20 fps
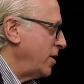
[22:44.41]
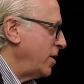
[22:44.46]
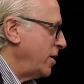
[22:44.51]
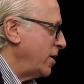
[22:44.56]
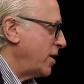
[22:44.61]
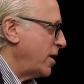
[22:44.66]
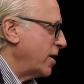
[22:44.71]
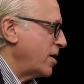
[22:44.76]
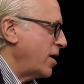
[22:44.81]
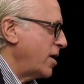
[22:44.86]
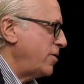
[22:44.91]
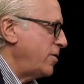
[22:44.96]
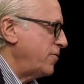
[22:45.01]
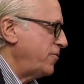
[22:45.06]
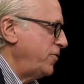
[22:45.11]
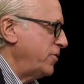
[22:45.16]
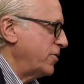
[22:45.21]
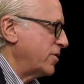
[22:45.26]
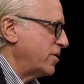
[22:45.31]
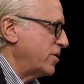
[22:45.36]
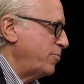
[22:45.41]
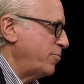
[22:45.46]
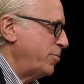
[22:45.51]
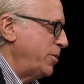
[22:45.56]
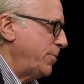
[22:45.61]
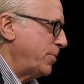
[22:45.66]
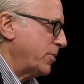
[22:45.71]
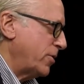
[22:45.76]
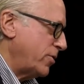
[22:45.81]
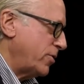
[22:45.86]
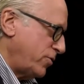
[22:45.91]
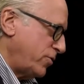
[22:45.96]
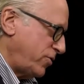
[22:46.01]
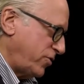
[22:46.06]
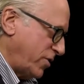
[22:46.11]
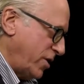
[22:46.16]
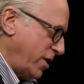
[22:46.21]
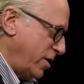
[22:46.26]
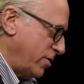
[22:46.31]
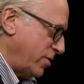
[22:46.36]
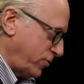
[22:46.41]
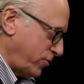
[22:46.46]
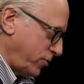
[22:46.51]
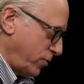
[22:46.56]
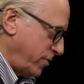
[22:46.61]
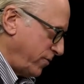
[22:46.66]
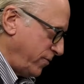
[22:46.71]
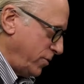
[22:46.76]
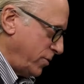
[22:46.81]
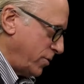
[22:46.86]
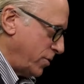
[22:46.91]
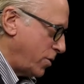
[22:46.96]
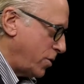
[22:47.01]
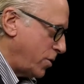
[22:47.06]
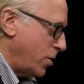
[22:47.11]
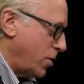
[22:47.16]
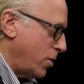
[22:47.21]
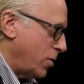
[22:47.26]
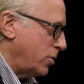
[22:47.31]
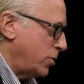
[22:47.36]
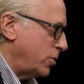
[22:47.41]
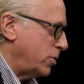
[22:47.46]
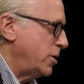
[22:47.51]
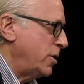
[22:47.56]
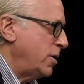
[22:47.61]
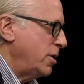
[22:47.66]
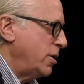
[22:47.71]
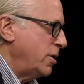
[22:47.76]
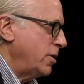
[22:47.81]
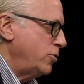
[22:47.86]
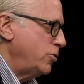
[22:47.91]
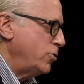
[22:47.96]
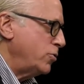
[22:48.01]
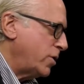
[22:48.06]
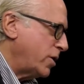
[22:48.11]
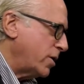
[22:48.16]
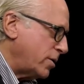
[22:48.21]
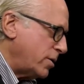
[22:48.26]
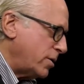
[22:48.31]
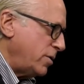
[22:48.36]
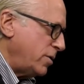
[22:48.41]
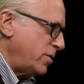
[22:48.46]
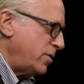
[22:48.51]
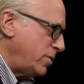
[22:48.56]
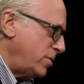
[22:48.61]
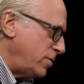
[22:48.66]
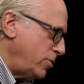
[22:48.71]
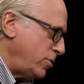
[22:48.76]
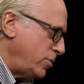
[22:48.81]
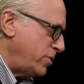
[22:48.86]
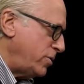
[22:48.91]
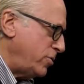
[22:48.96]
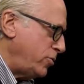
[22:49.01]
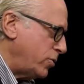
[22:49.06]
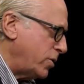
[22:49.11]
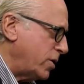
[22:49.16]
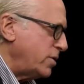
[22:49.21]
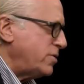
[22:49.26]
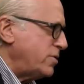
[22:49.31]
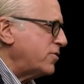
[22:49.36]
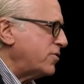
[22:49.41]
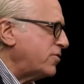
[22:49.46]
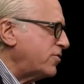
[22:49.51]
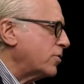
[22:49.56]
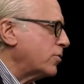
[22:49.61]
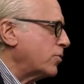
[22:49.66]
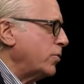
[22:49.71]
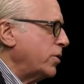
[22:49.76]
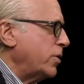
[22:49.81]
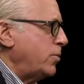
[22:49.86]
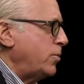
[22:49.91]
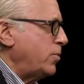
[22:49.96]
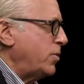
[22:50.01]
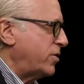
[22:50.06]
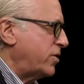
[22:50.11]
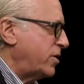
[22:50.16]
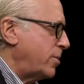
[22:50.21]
And I kind of feel that if people understand sort of your goal, you can disagree with them